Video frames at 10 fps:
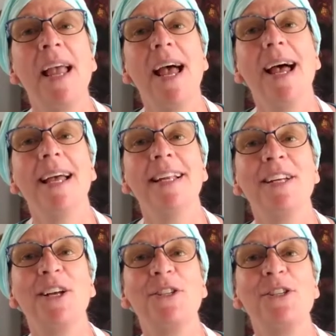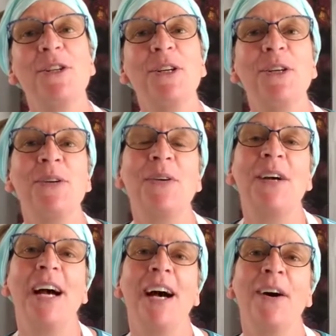and I'll show you
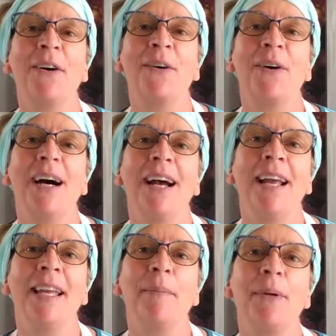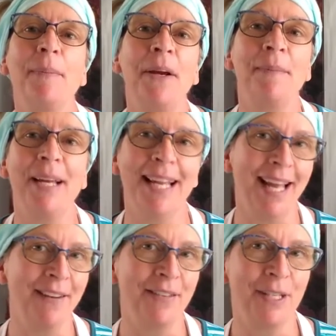how I prepare my
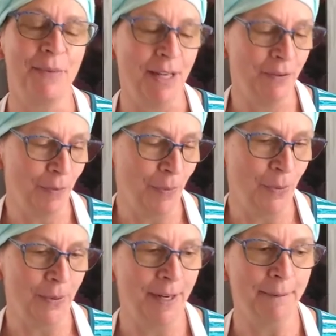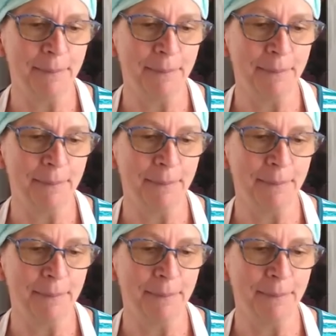canvas ready for pouring.